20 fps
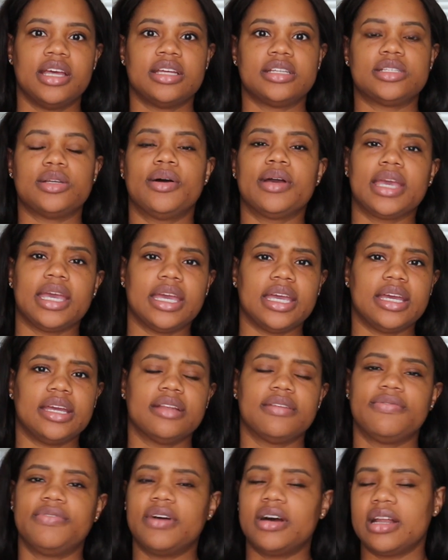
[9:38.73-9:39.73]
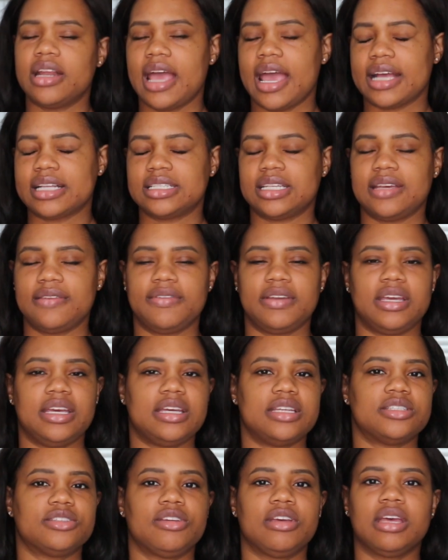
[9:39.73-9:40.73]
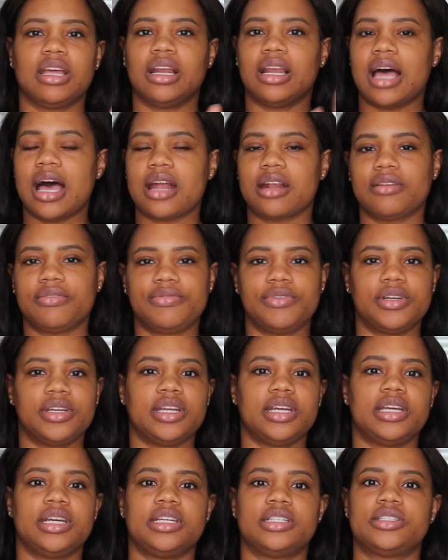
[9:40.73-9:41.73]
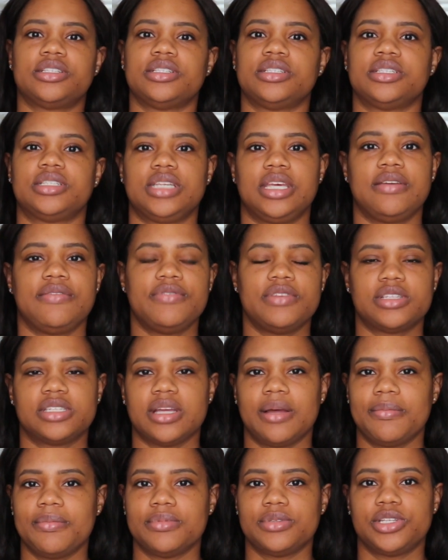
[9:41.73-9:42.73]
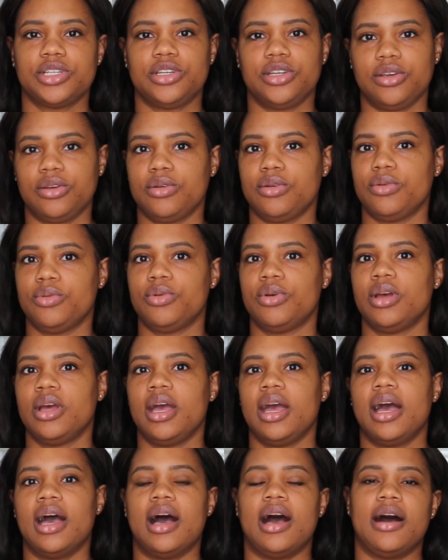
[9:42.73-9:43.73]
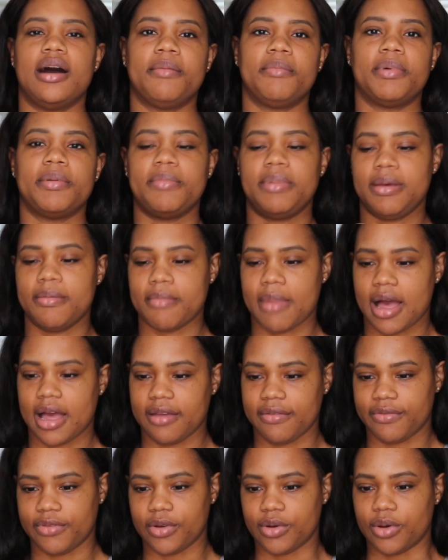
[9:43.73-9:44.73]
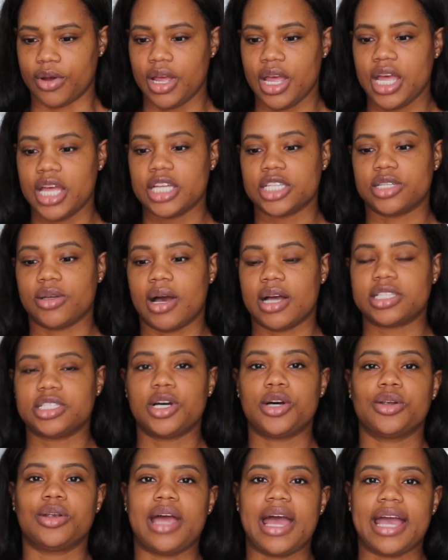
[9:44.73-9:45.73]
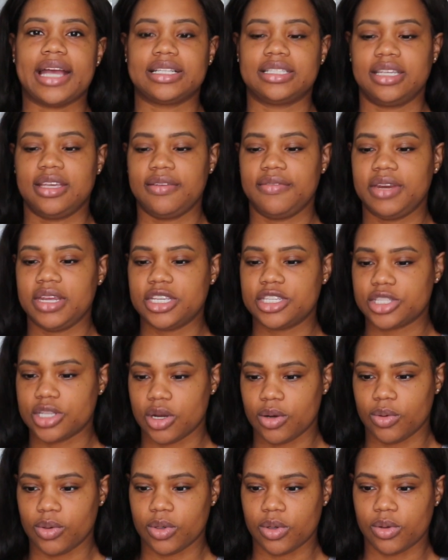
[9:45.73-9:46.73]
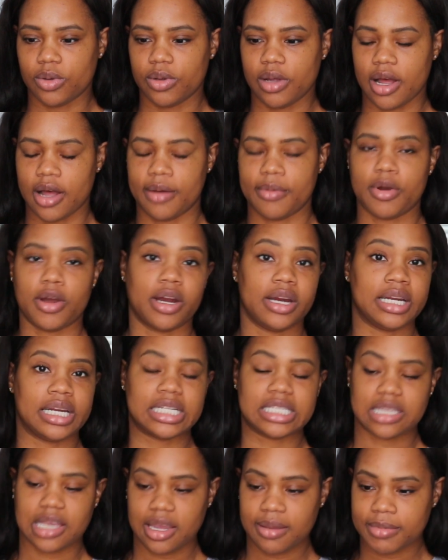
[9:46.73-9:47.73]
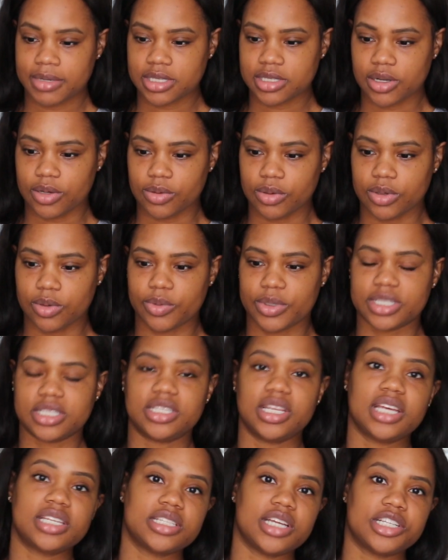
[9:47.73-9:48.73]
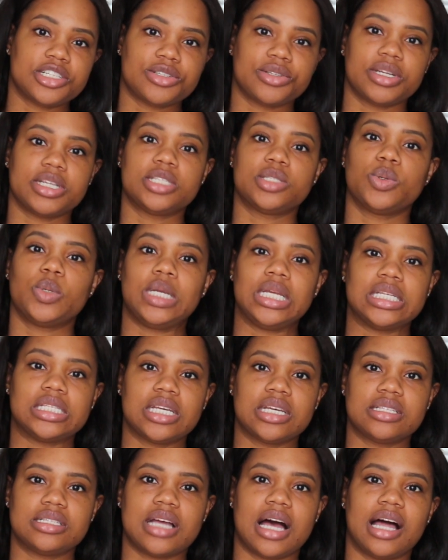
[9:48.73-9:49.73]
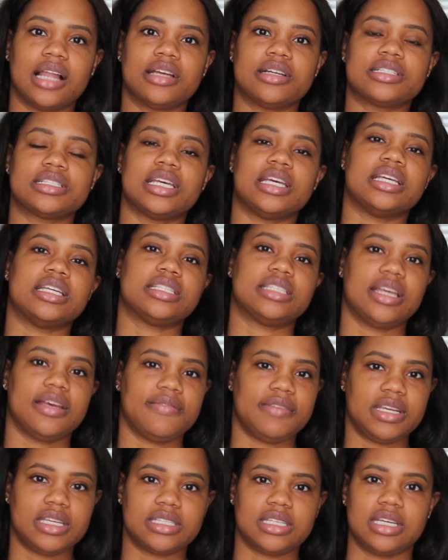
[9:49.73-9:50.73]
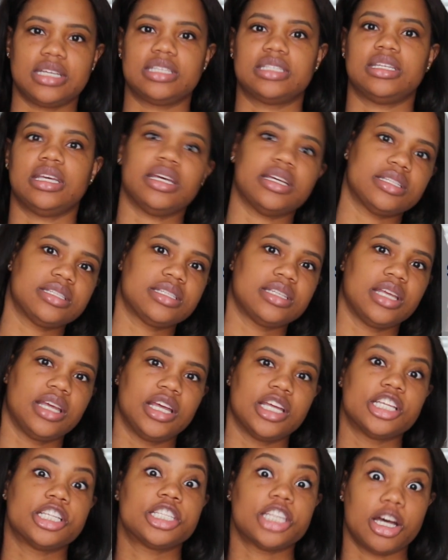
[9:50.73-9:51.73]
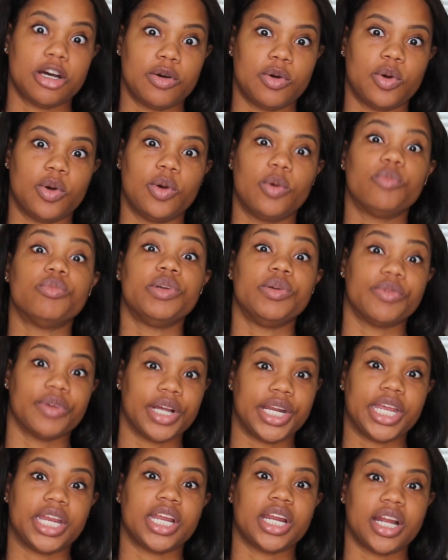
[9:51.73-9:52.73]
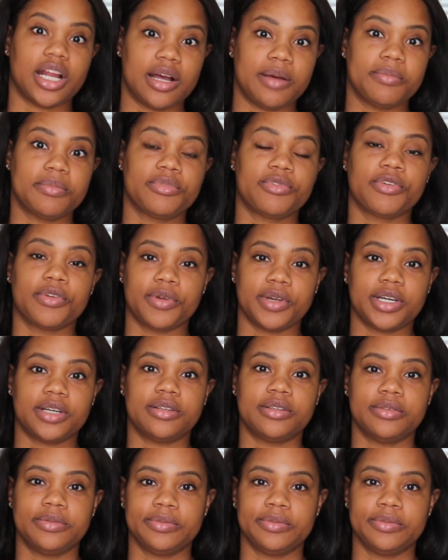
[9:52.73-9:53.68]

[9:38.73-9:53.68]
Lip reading: So again, fun activities. You get a lot of footage, just give you something to do. But be mindful. So our total activities total, or entertainment total, was $626.76. So we're running it up for real.